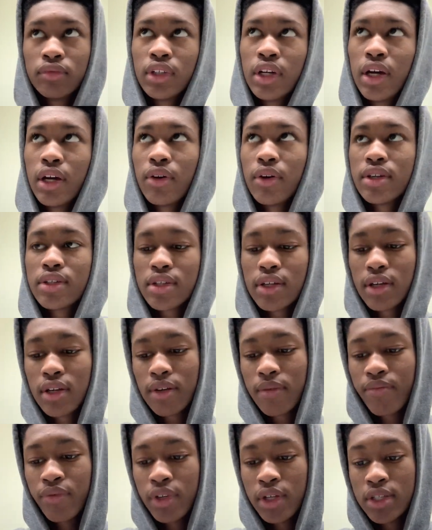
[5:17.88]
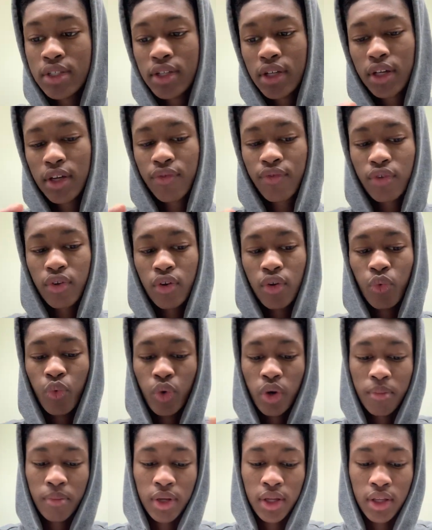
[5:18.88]
how do I say it? He's looking for
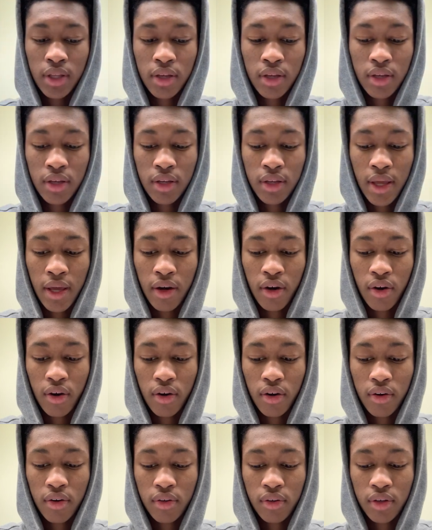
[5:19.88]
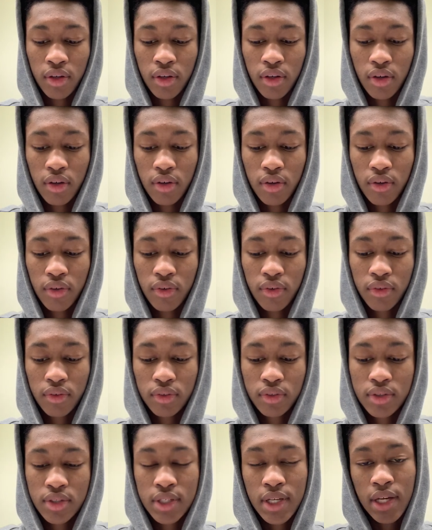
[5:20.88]
women that are,
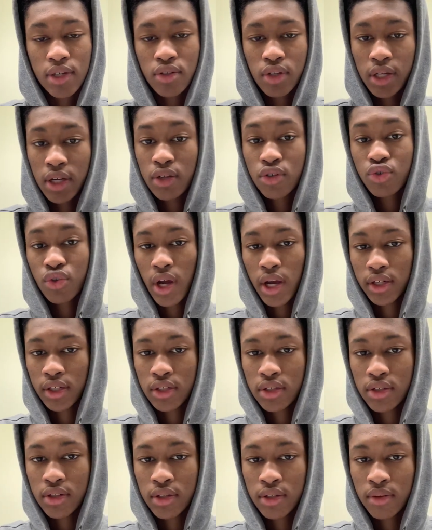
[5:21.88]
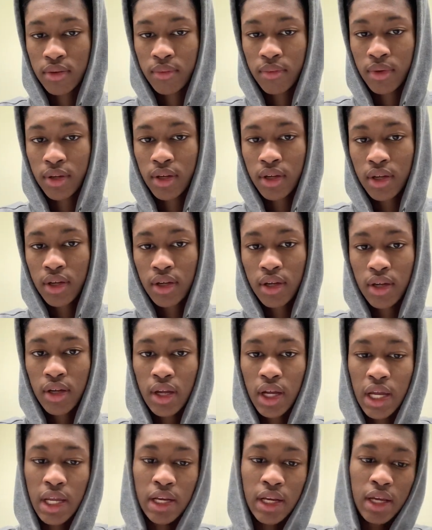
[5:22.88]
sexually attracted to him,
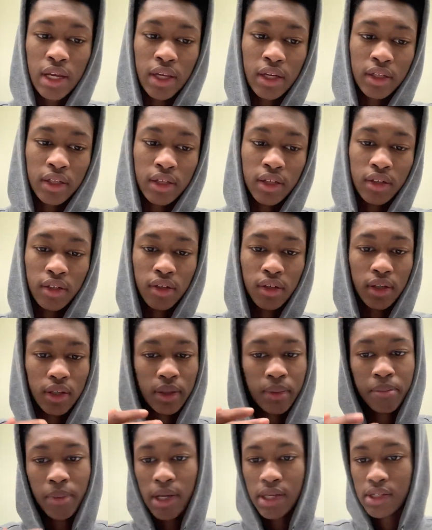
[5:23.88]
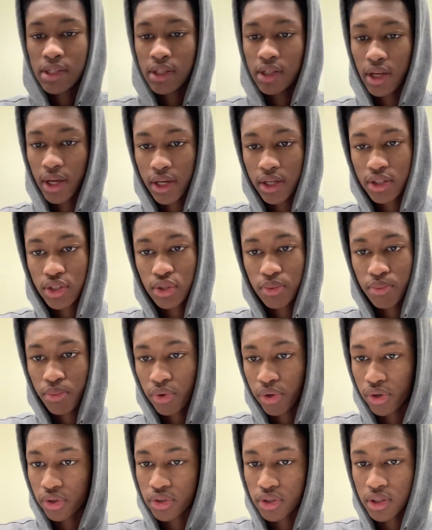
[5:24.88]
and then he basically like
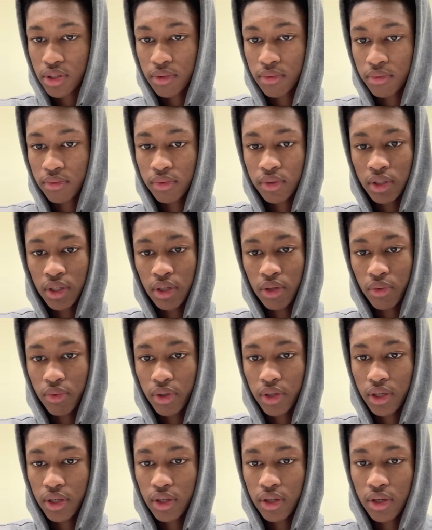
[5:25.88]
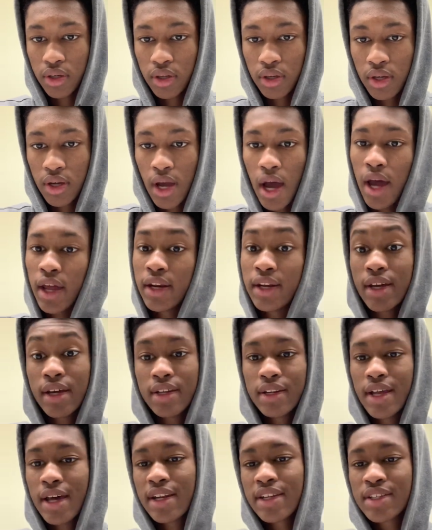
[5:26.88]
spoils them in a way. That
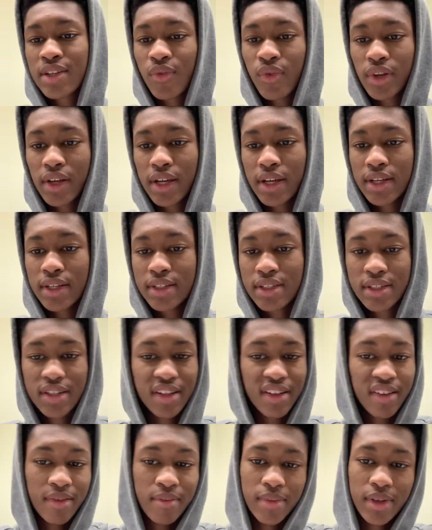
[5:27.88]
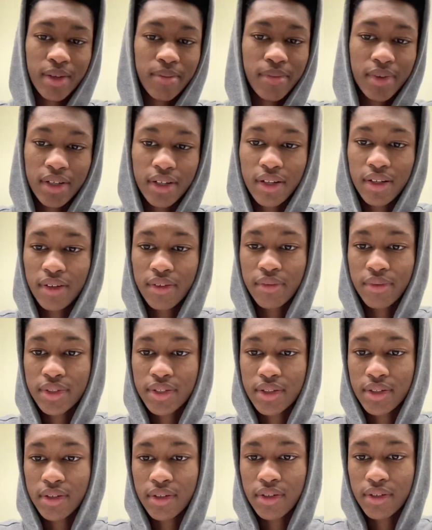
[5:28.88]
doesn't relate to me, but what's
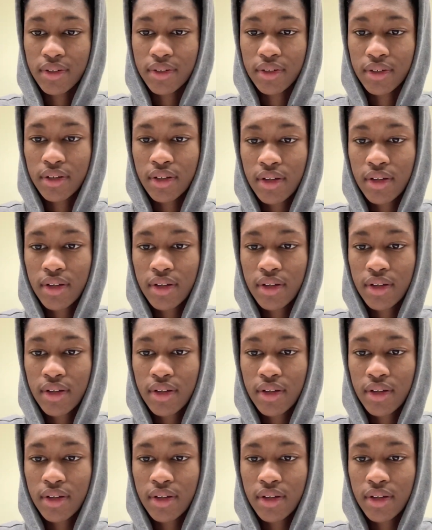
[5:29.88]
it called?